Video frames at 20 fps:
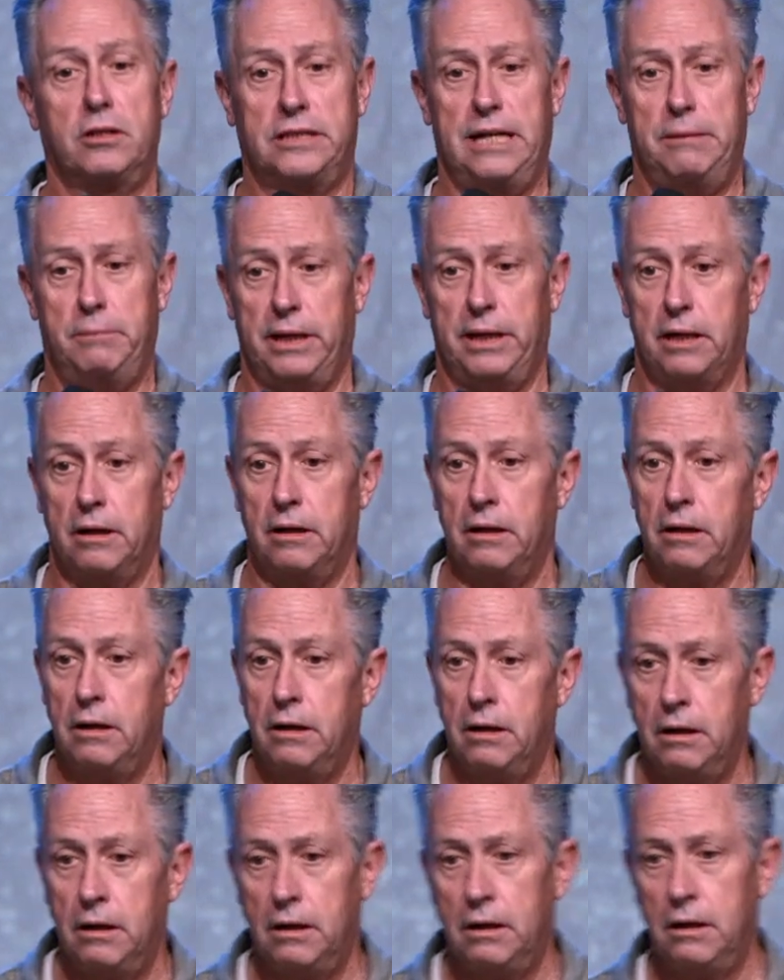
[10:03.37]
at me
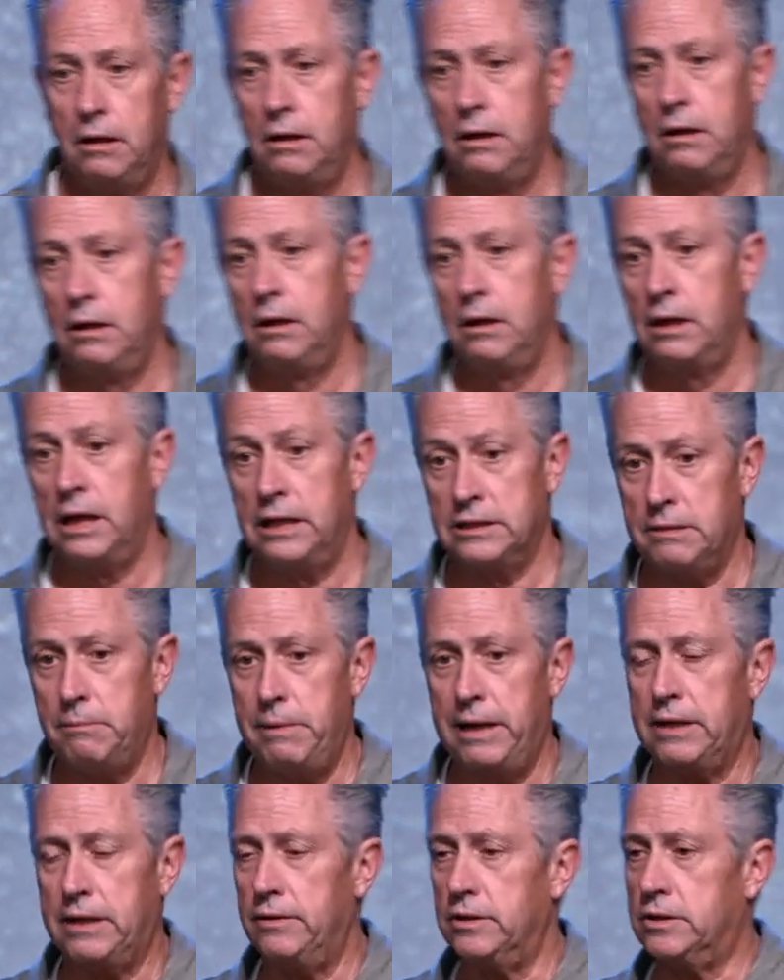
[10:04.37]
as I'm
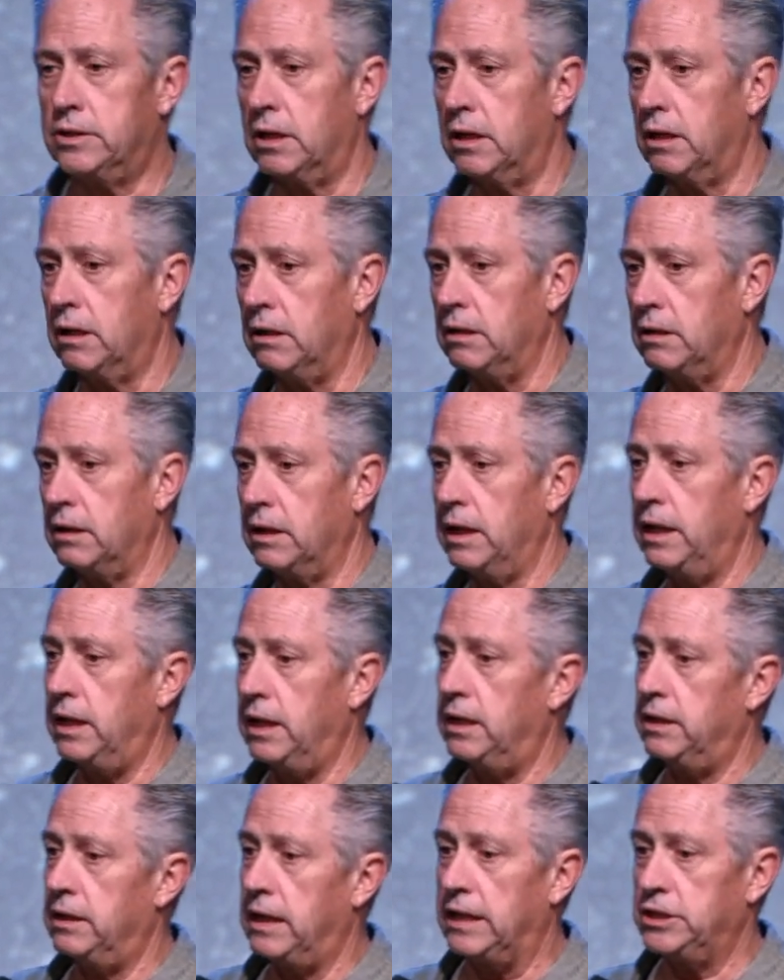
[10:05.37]
making the turn,
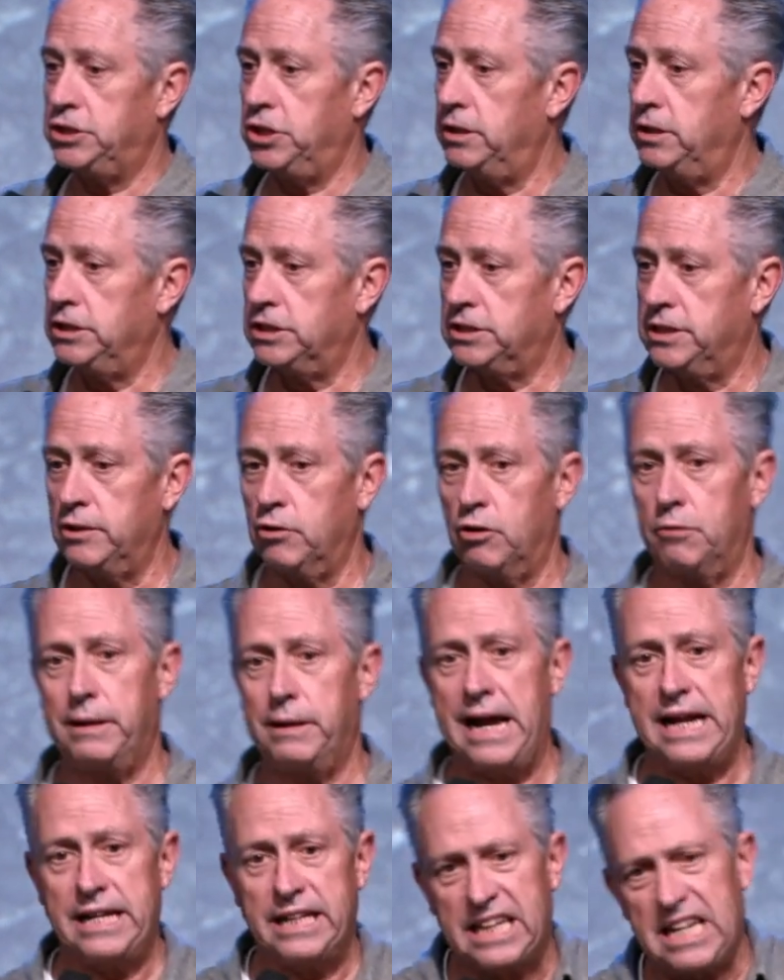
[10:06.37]
and I should have just ignored, but
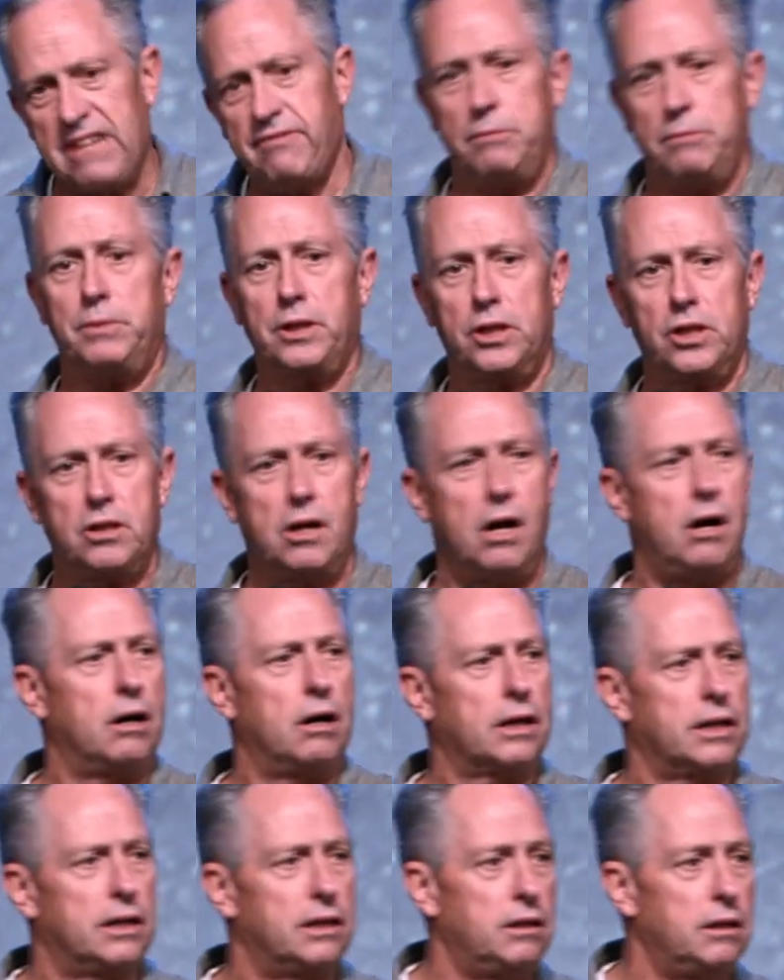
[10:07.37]
I had to give him a good
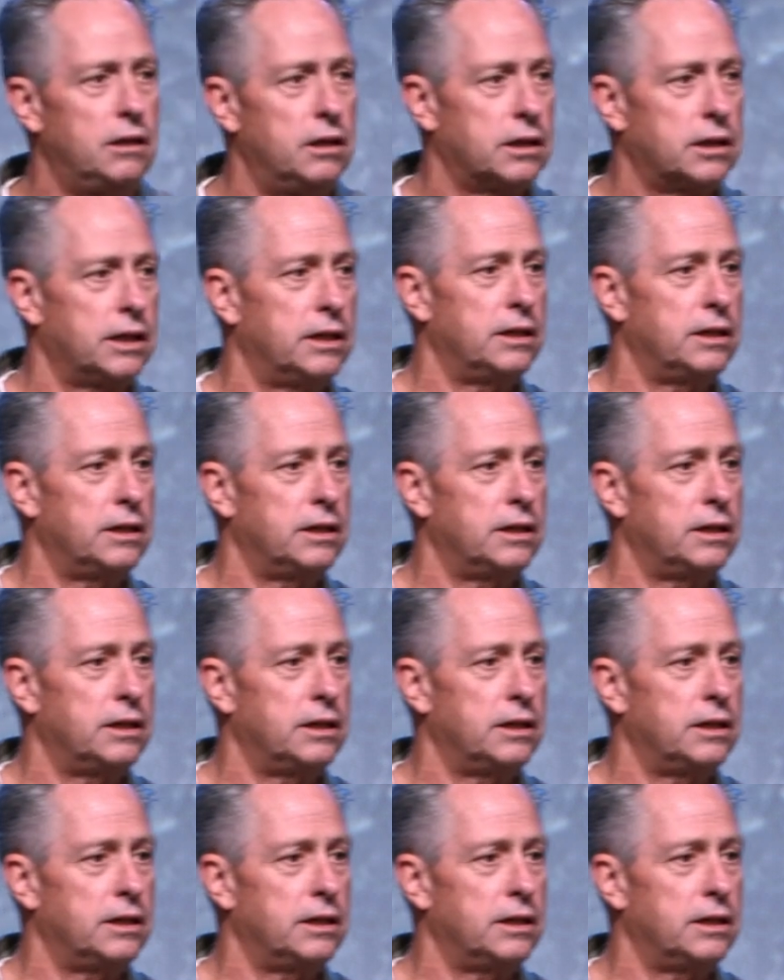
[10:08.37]
honk and a look.